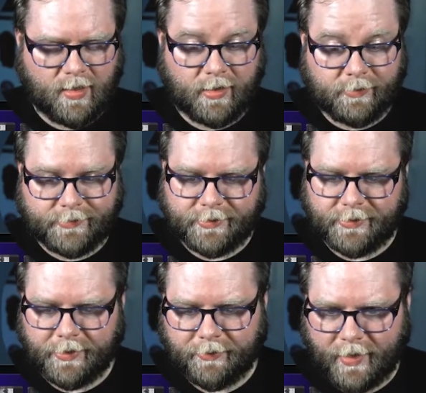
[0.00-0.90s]
You
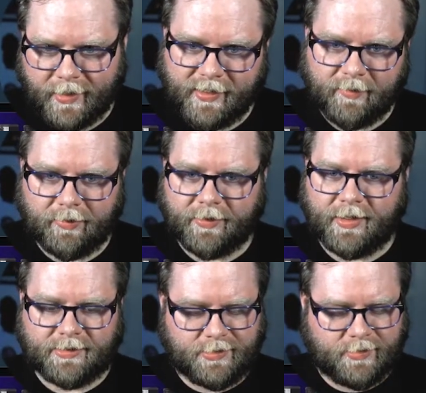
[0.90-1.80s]
shouldn't do that in
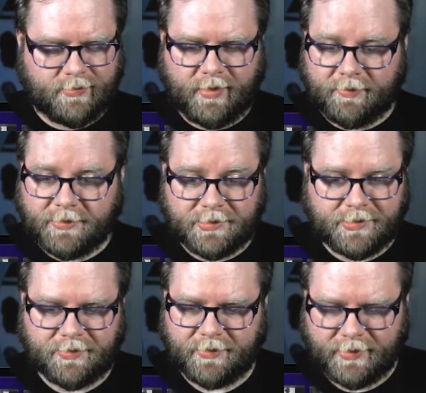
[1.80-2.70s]
production. I'm just
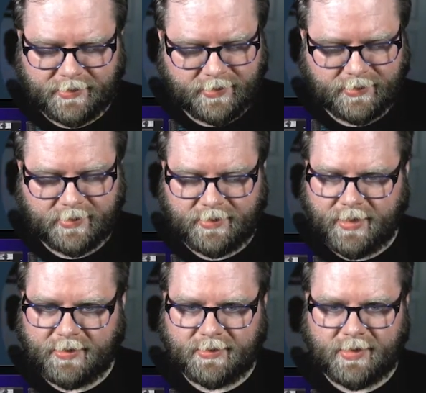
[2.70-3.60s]
doing this as a
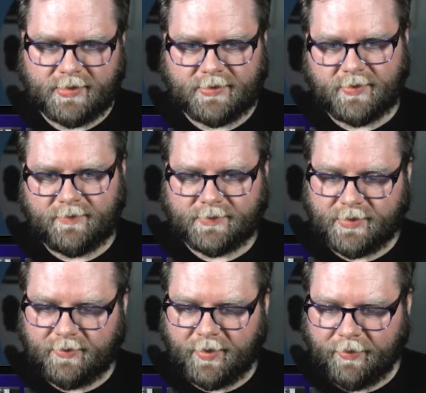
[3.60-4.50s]
test. That server is
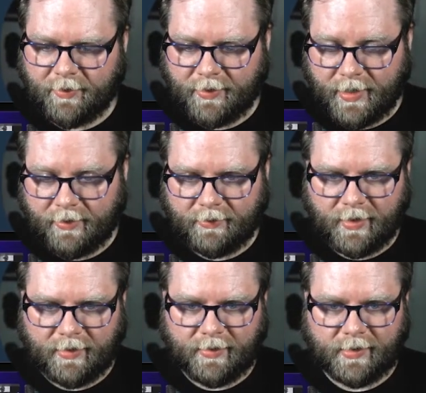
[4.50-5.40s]
going to be burned down,
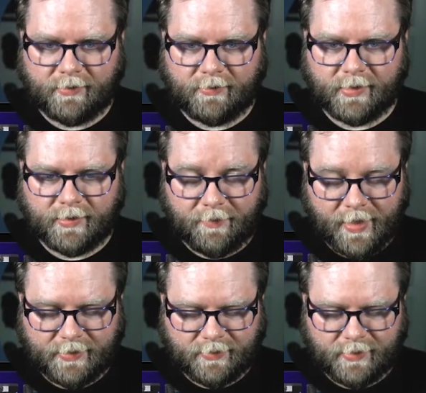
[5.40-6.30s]
not like it'll get the
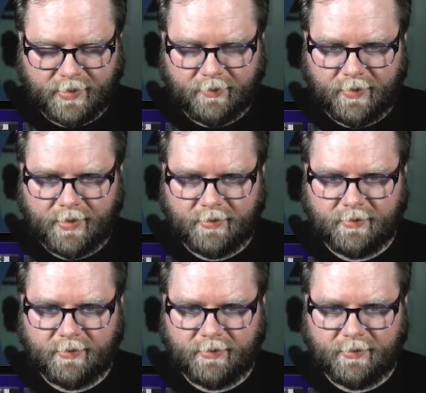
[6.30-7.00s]
password anyway.